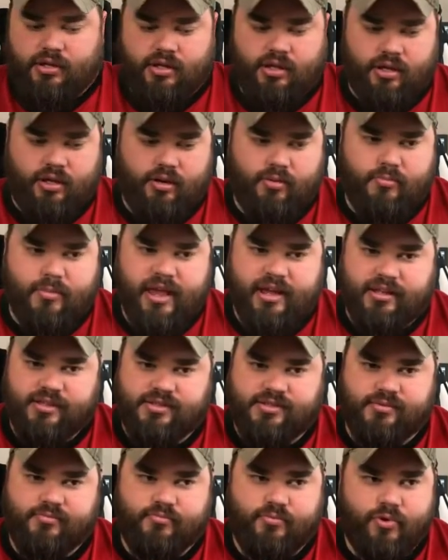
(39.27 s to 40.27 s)
making
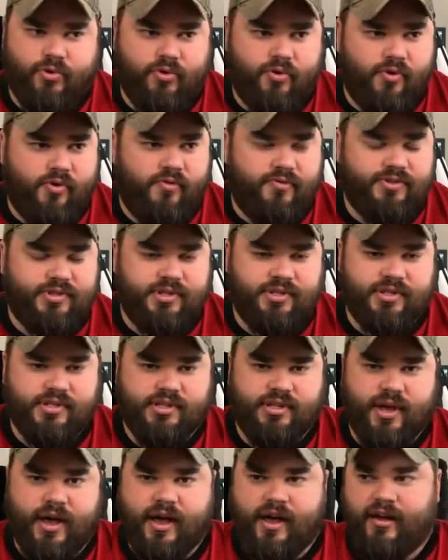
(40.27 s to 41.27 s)
some moves and
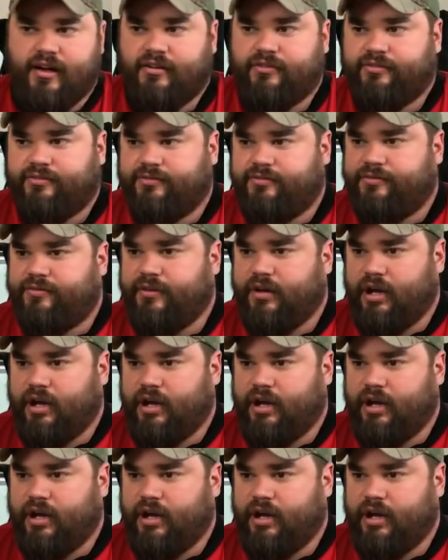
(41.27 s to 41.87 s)
stuff.